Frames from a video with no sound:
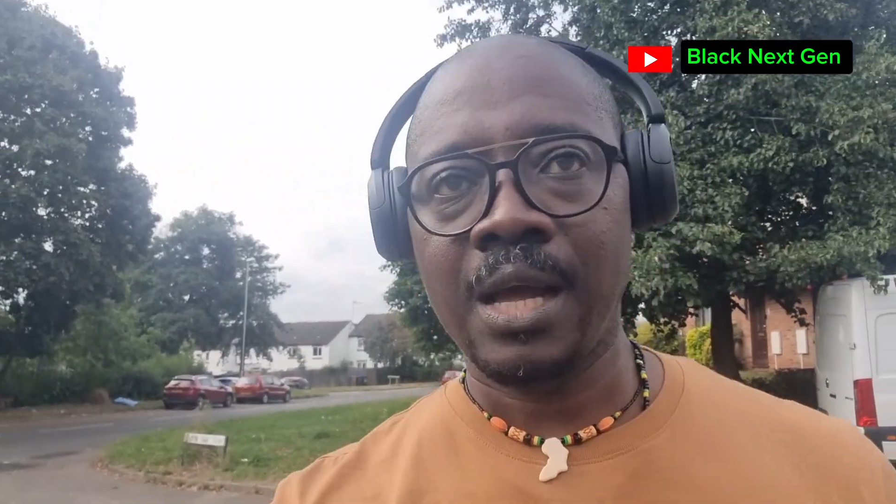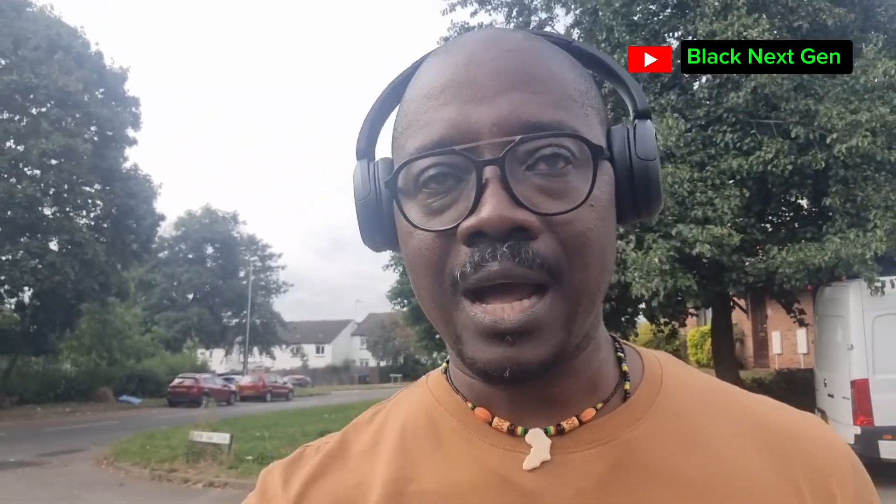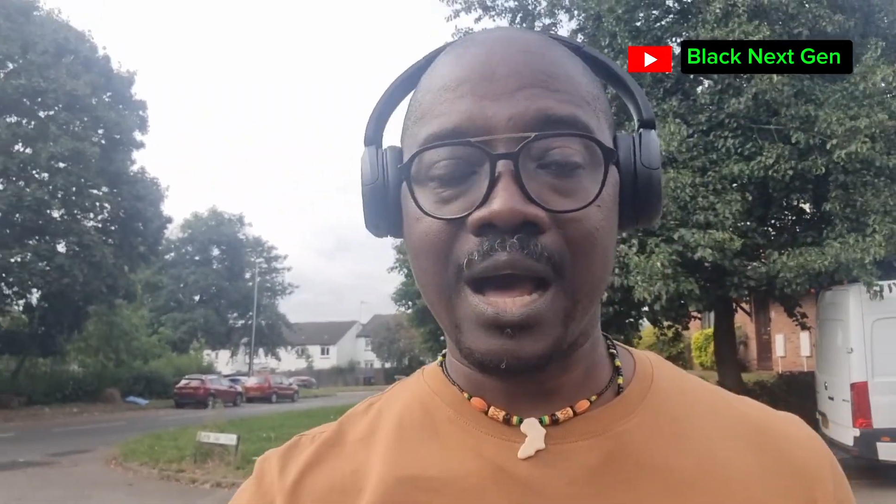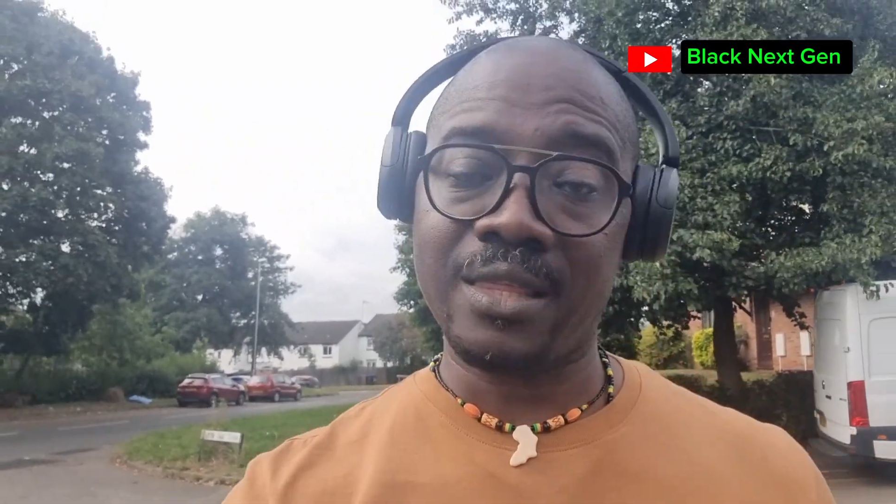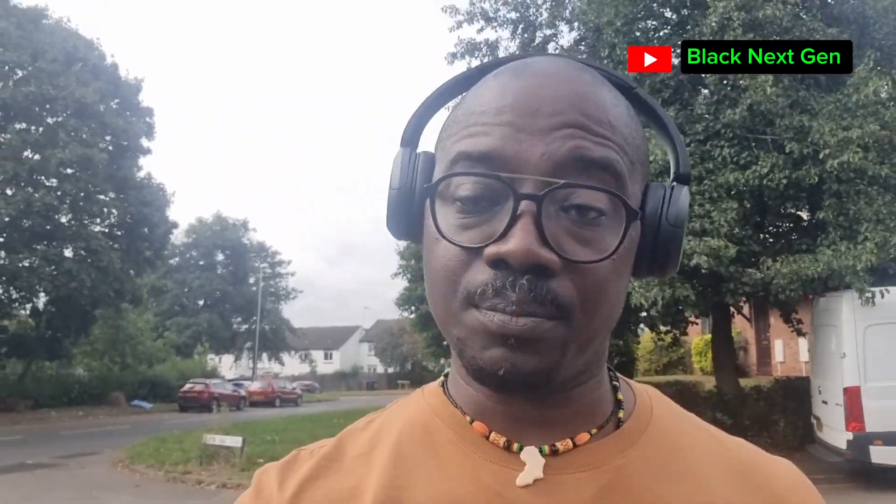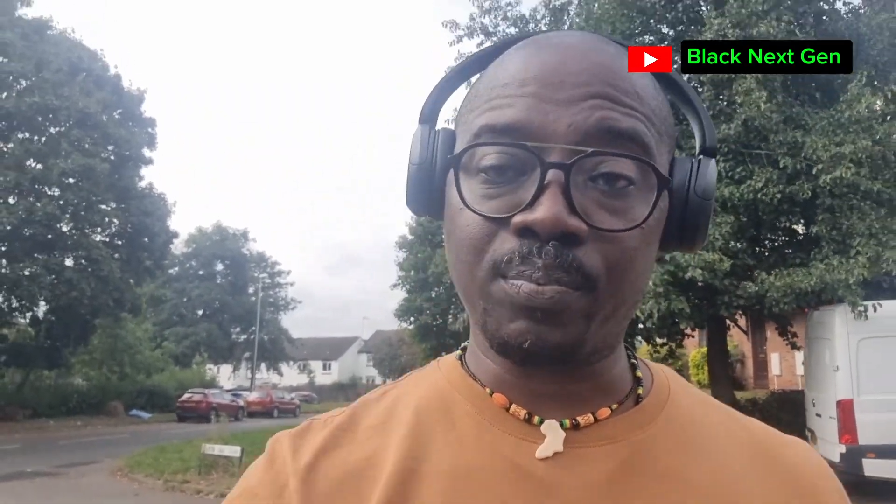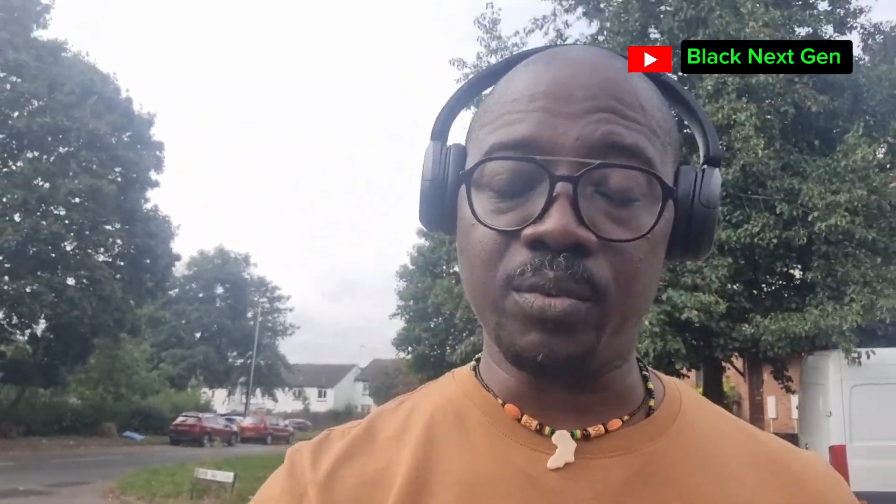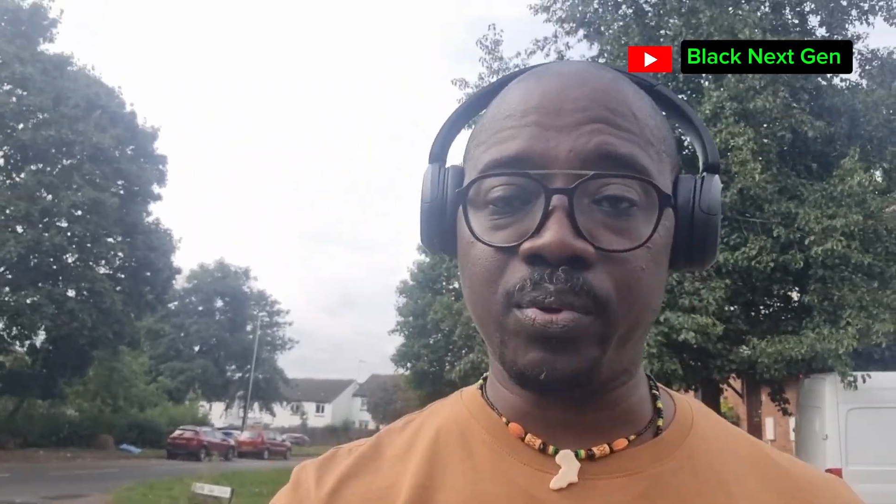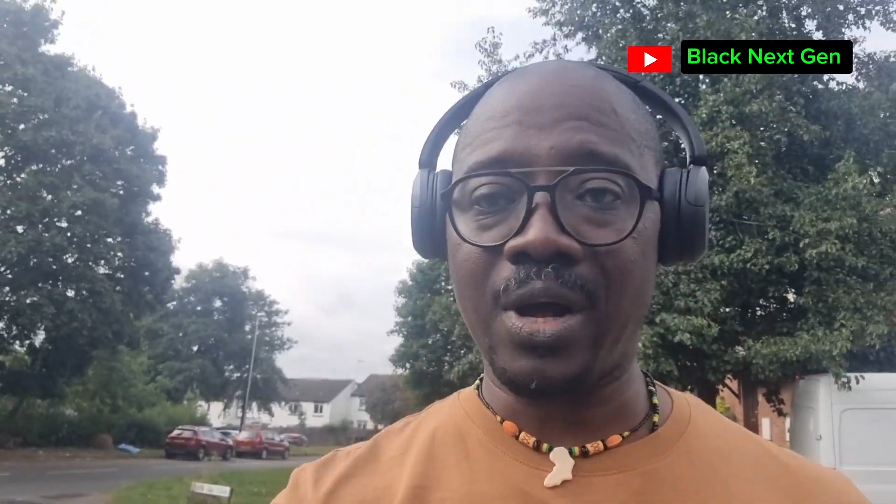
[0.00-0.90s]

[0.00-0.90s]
other people,